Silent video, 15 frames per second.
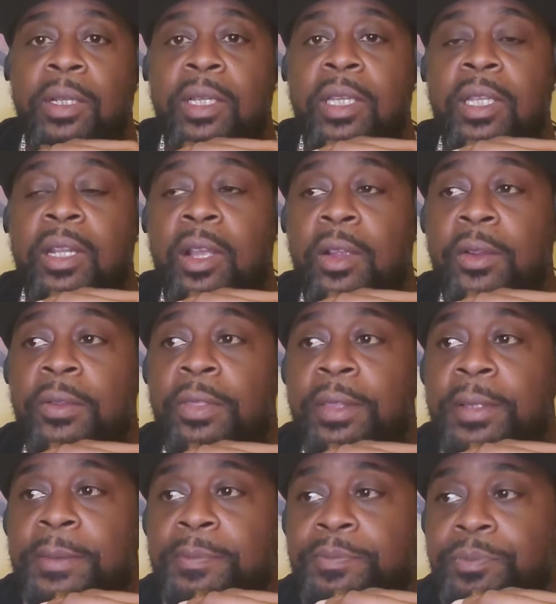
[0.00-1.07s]
good earth,
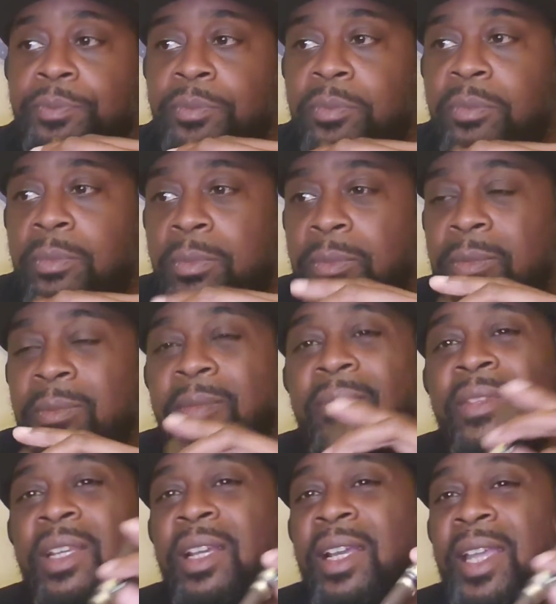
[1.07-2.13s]

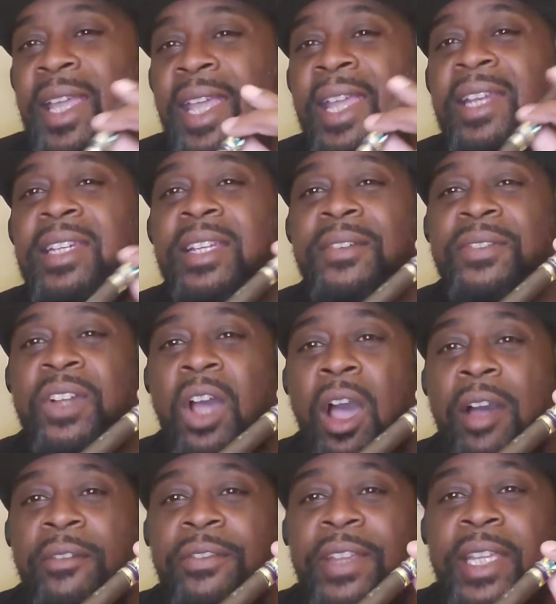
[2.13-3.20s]
a hint of
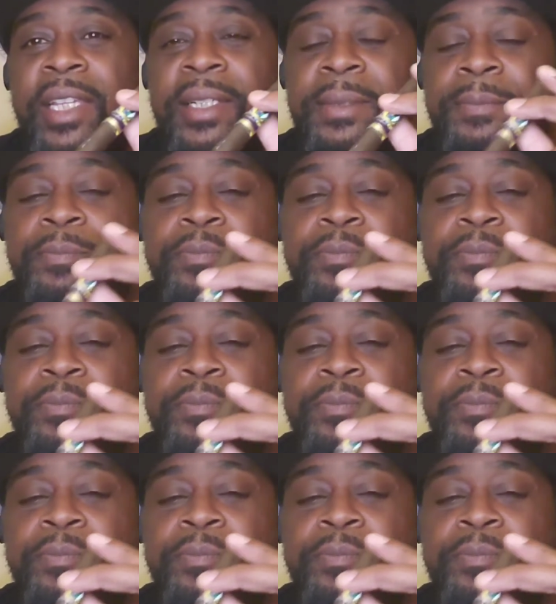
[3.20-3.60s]
coffee,